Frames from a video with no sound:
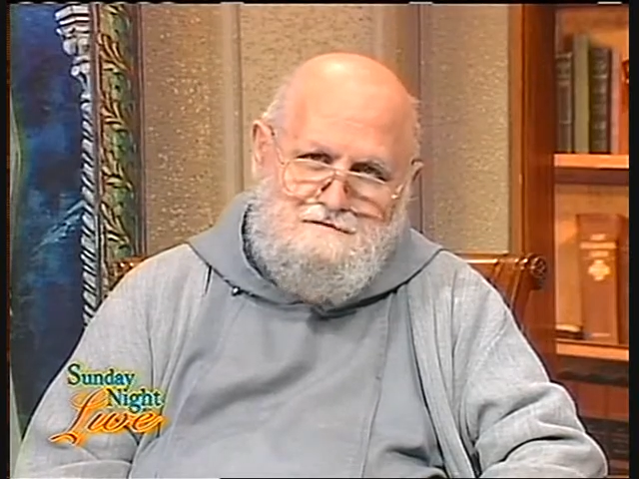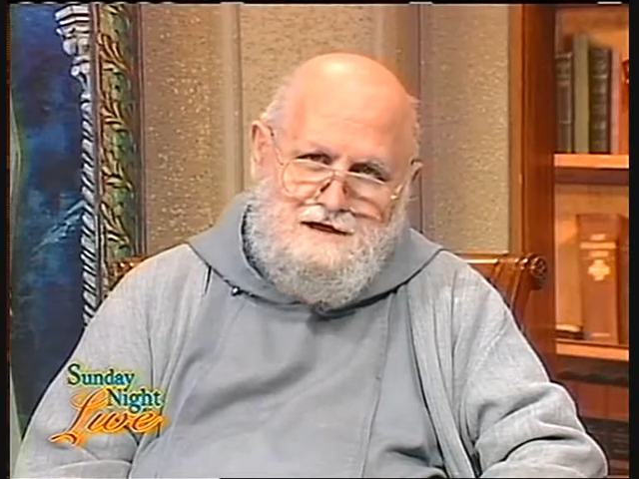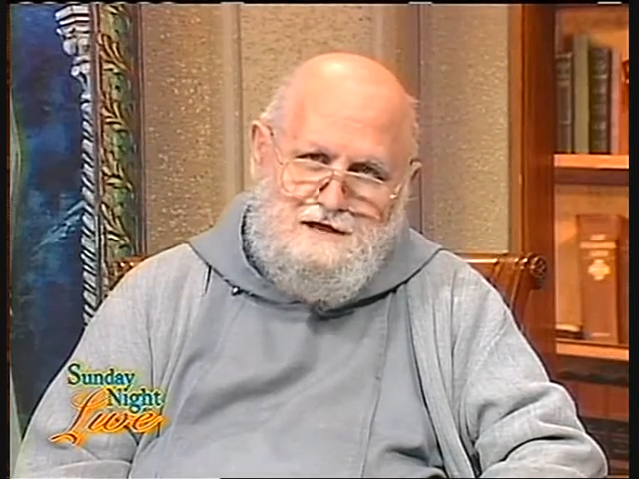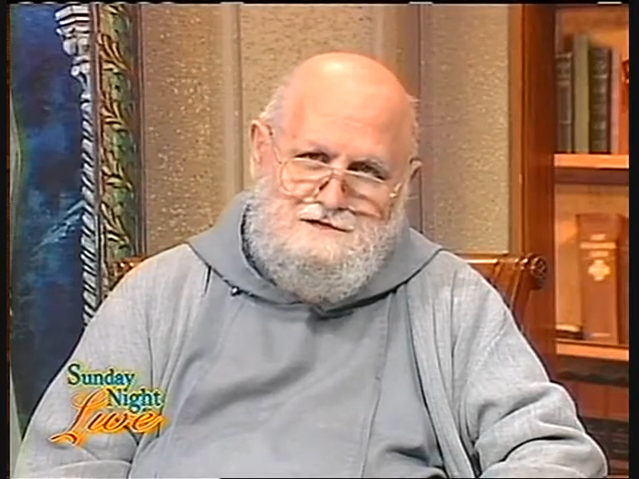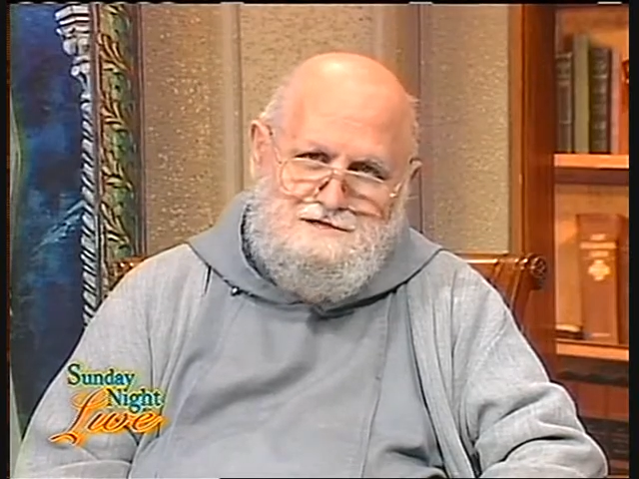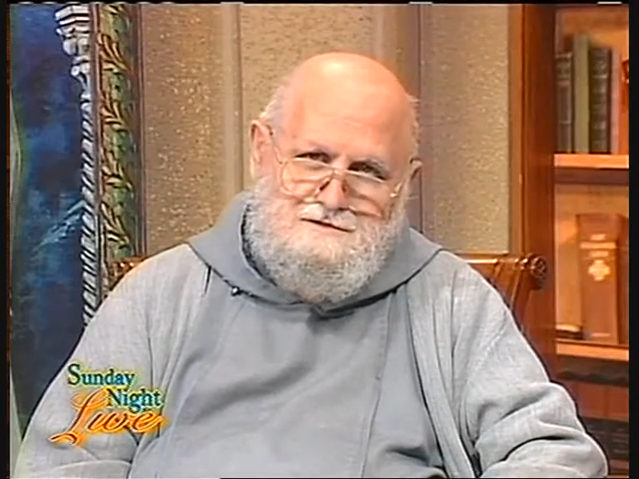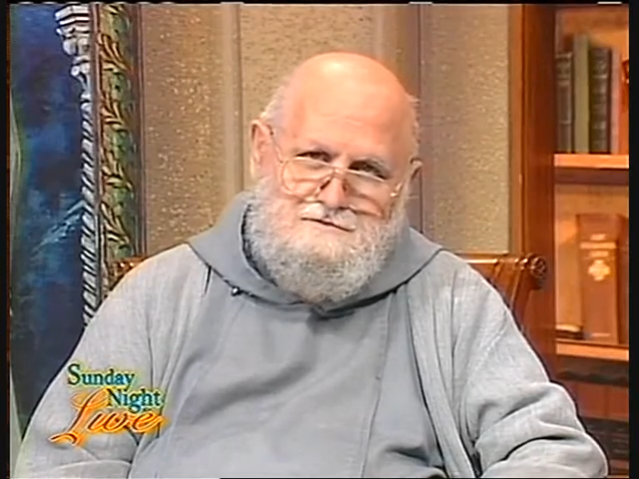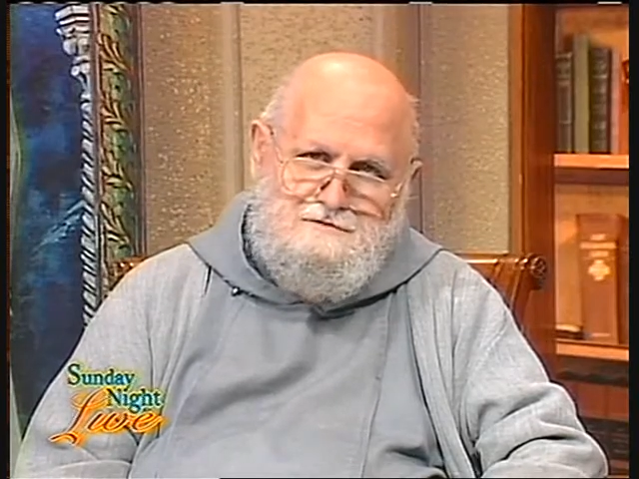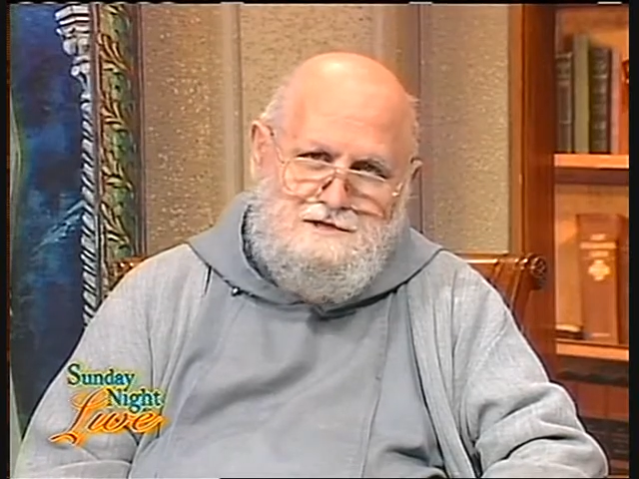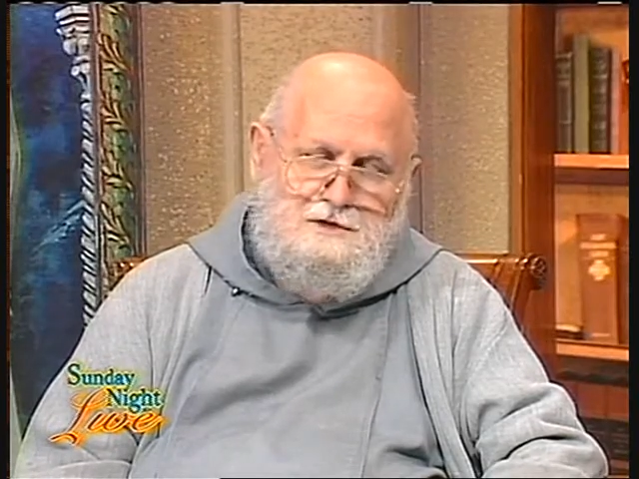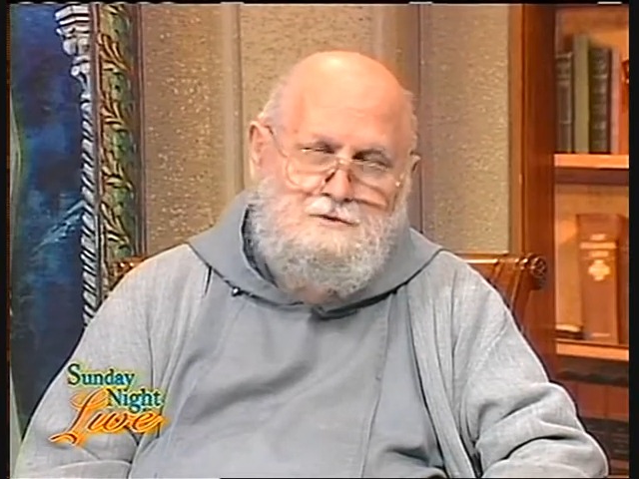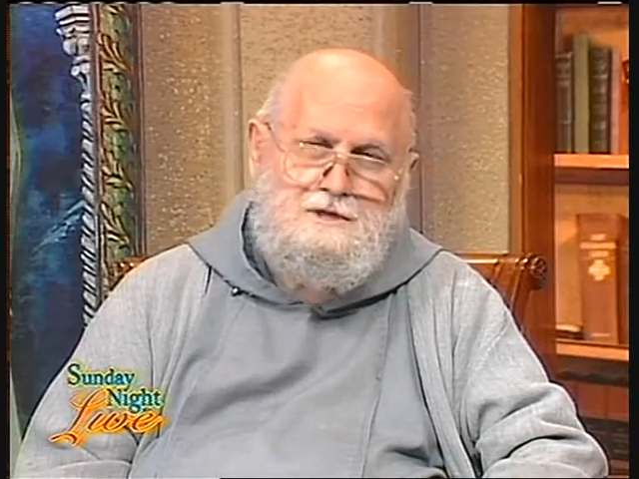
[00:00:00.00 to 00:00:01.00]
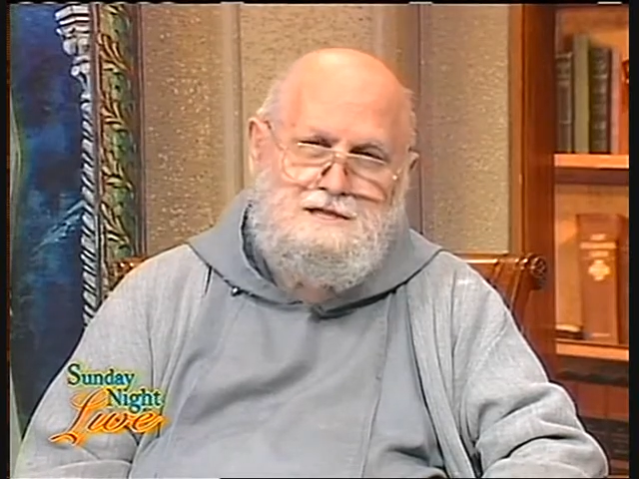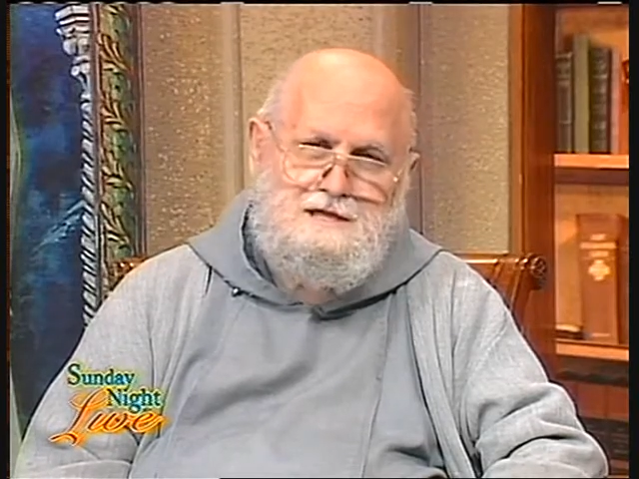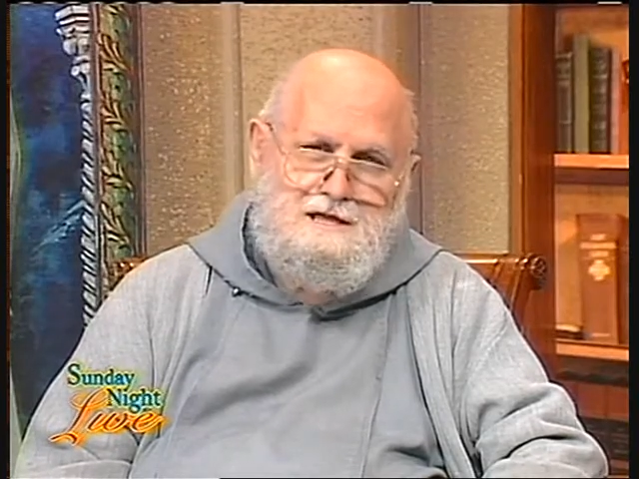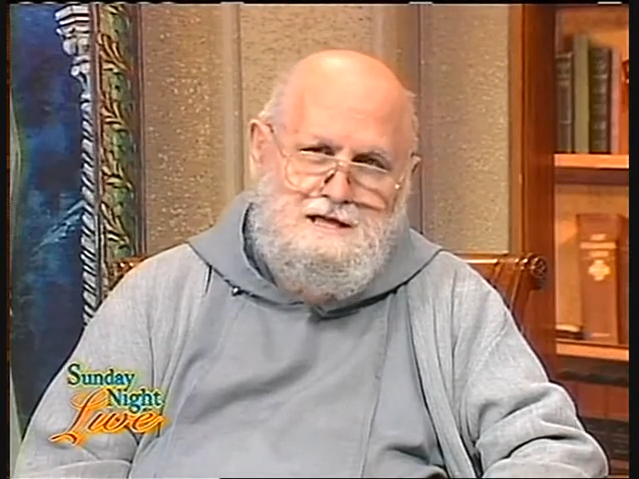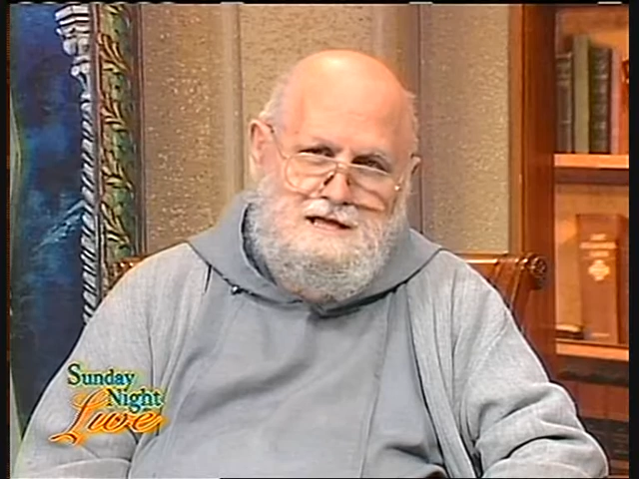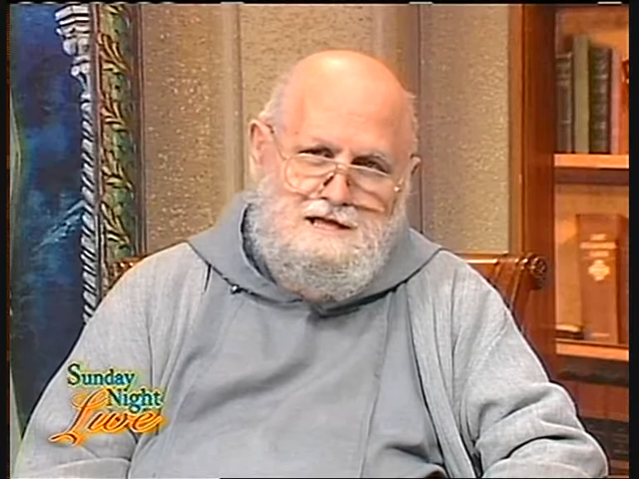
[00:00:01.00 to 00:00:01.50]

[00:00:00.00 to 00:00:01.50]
Friars of the Renewal.